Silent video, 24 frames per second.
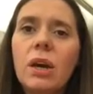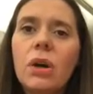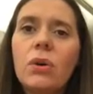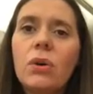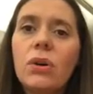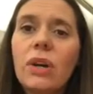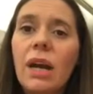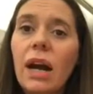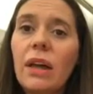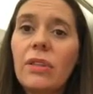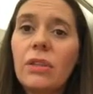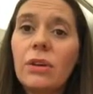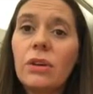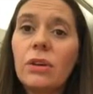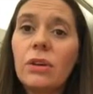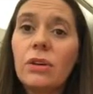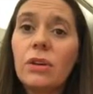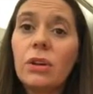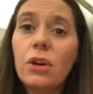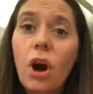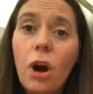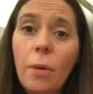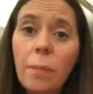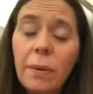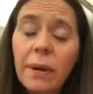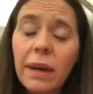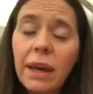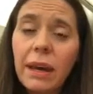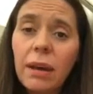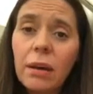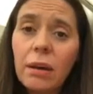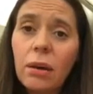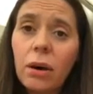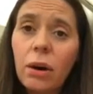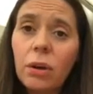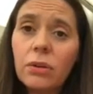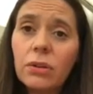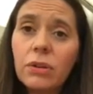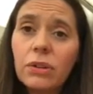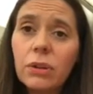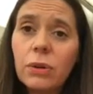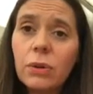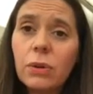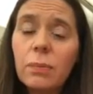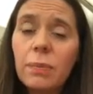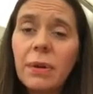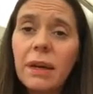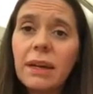could either copy it
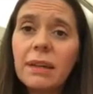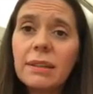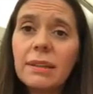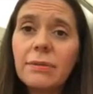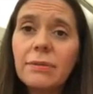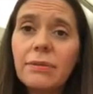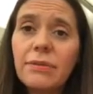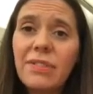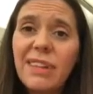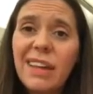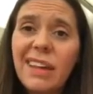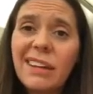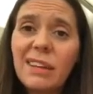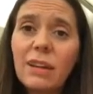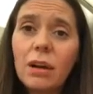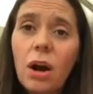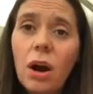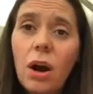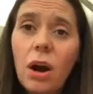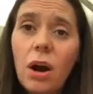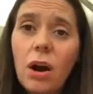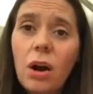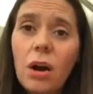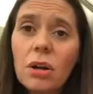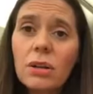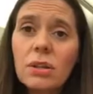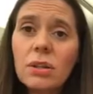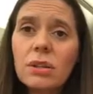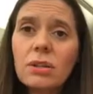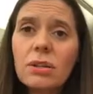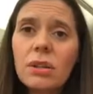onto a piece of thin card.